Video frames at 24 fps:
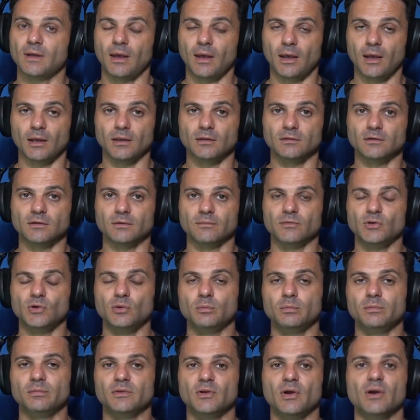and
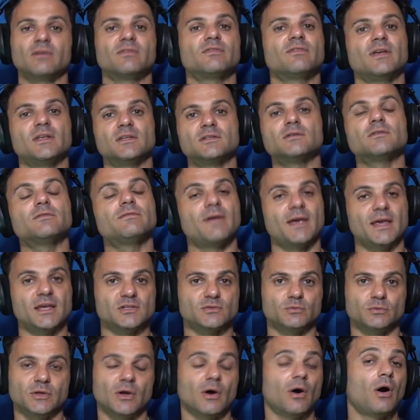you're face to
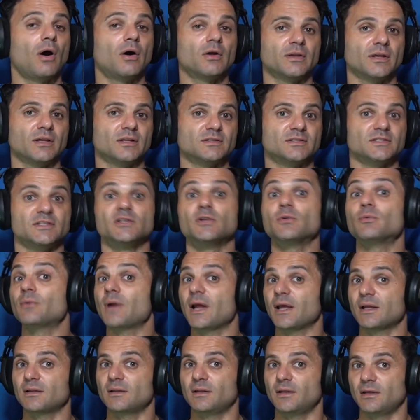face with your audience
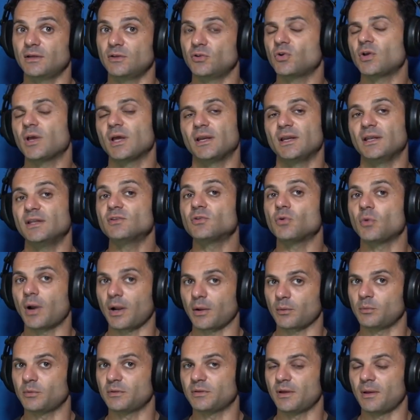directly, you can
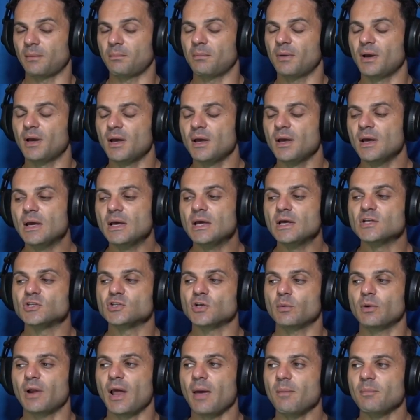interact with them.
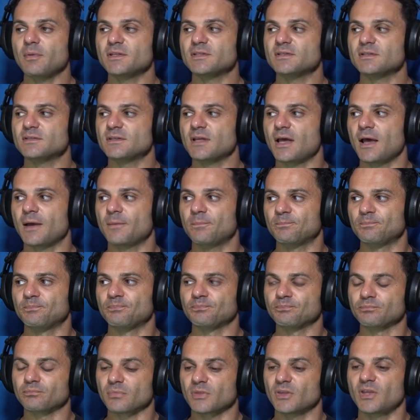So what happens is that
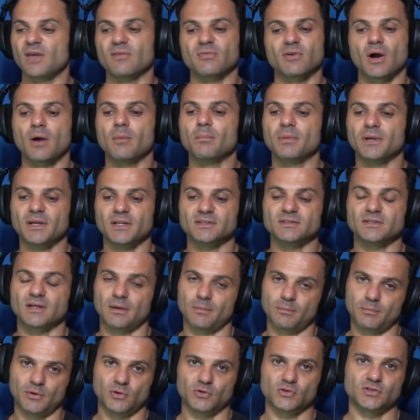you have companies that
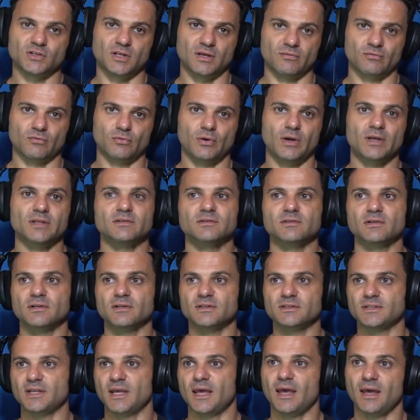approach the influencer
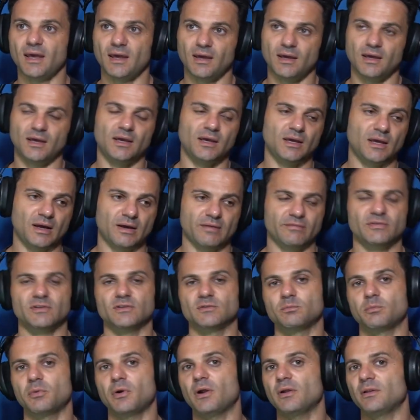and say, hey, I have this
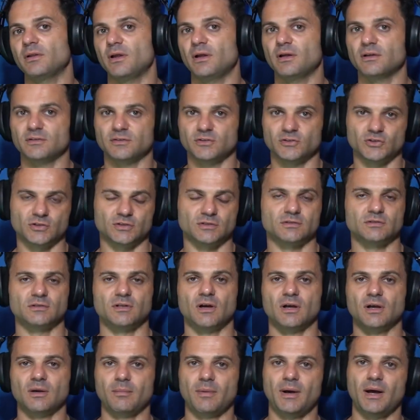product, just
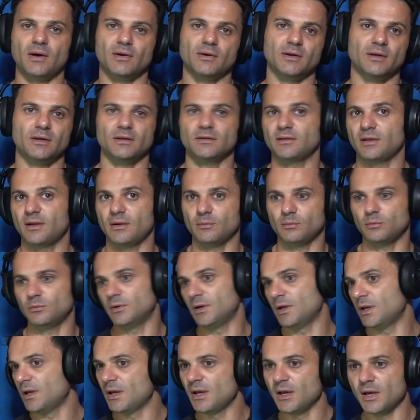talk about it, and
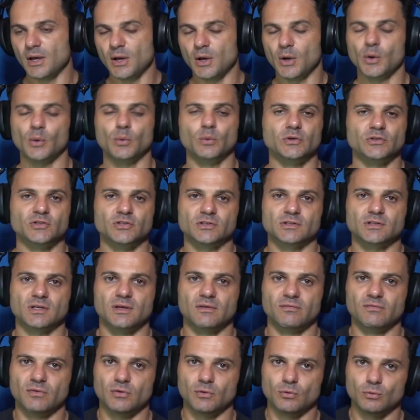we'll just
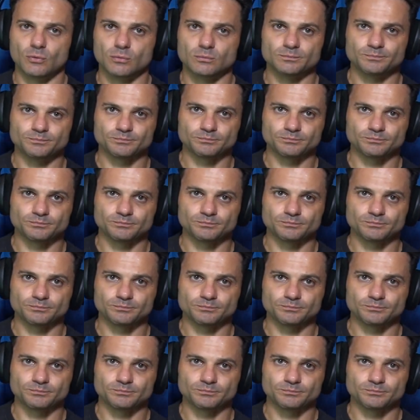give you